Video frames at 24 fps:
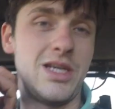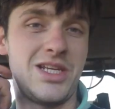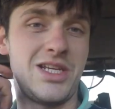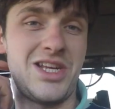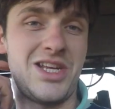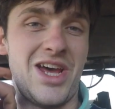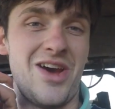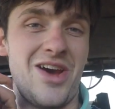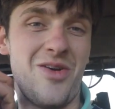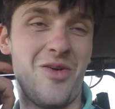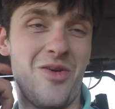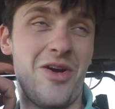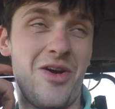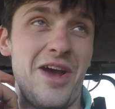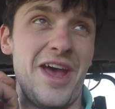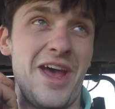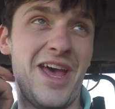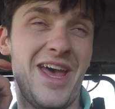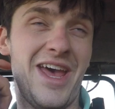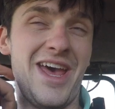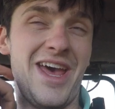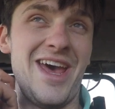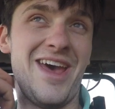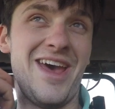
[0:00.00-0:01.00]
So,
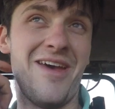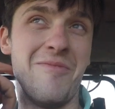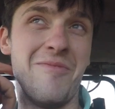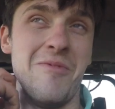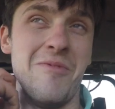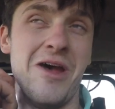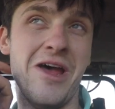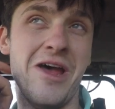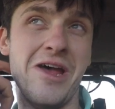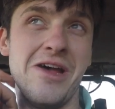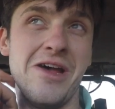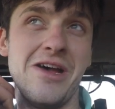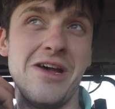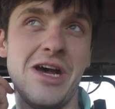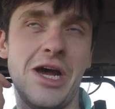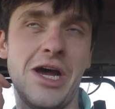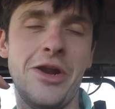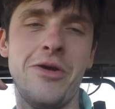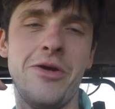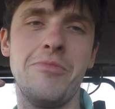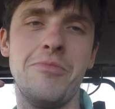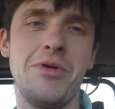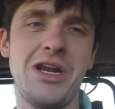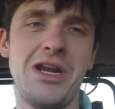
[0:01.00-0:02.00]
I
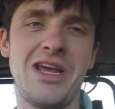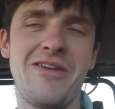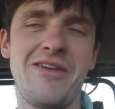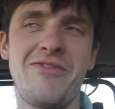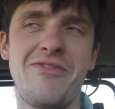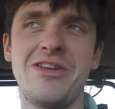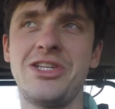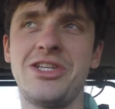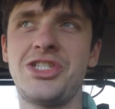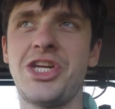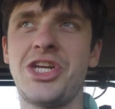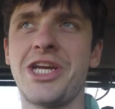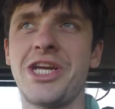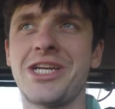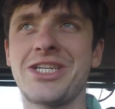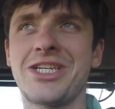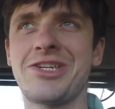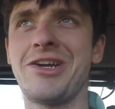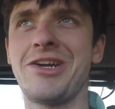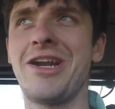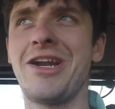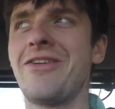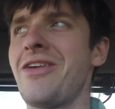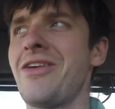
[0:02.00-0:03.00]
don't believe in jinx
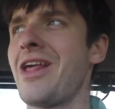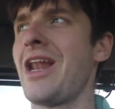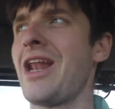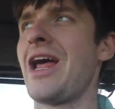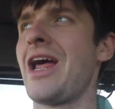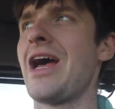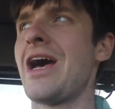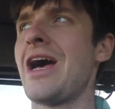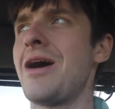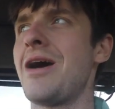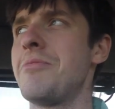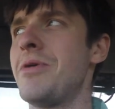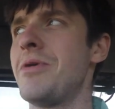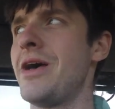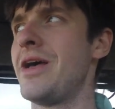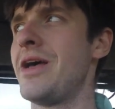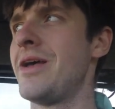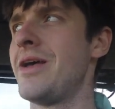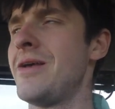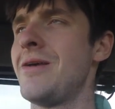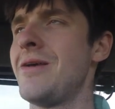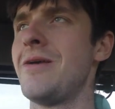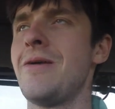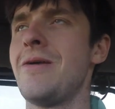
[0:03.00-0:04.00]
or anything like that, but
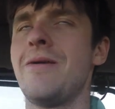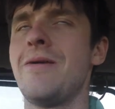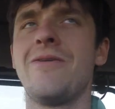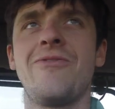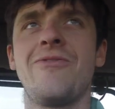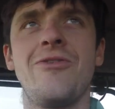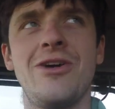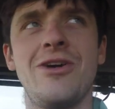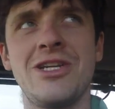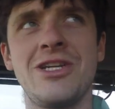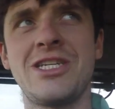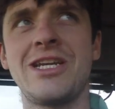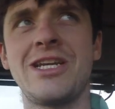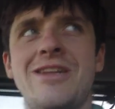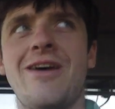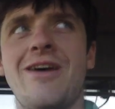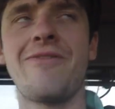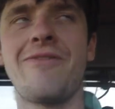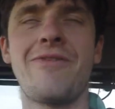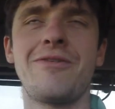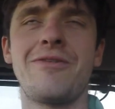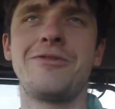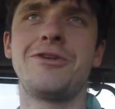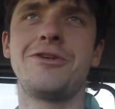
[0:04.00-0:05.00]
before I set
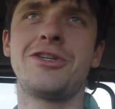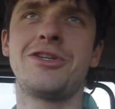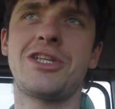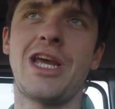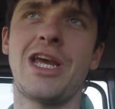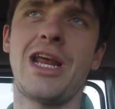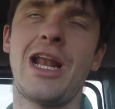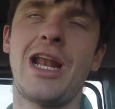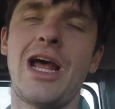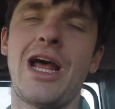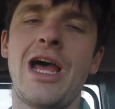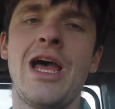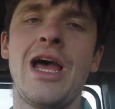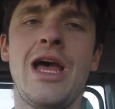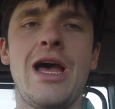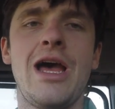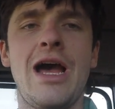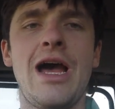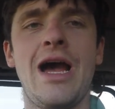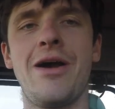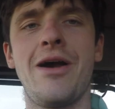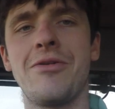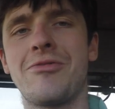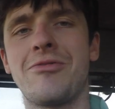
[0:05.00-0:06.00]
off I was just saying like
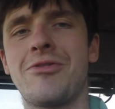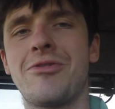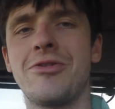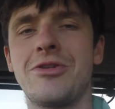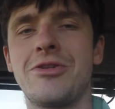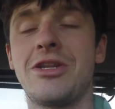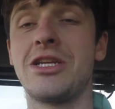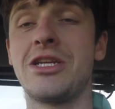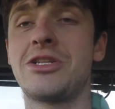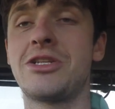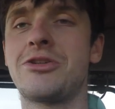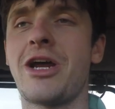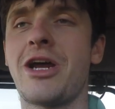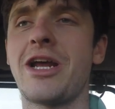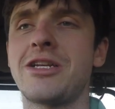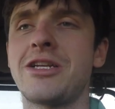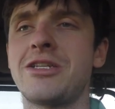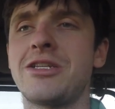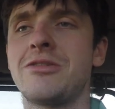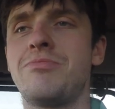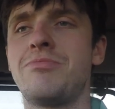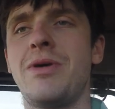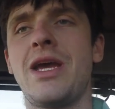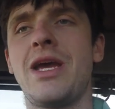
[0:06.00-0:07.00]
how good this
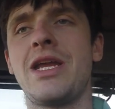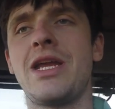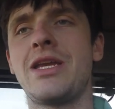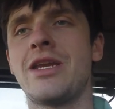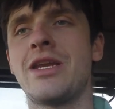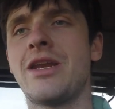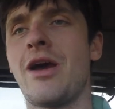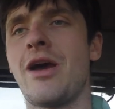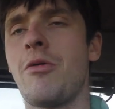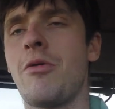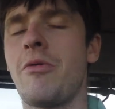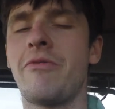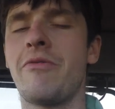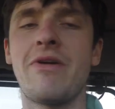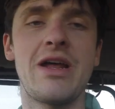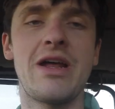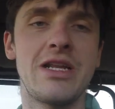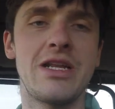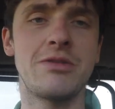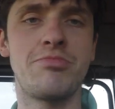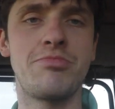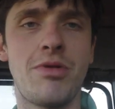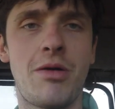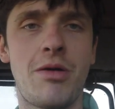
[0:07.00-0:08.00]
tractor's been. You know, we've had
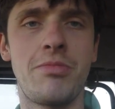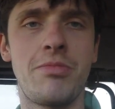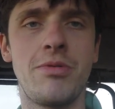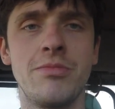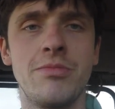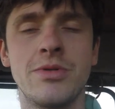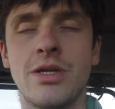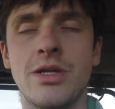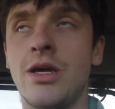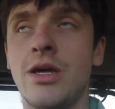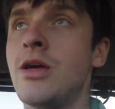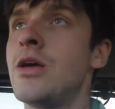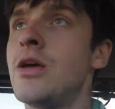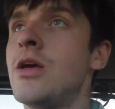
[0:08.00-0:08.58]
us problems.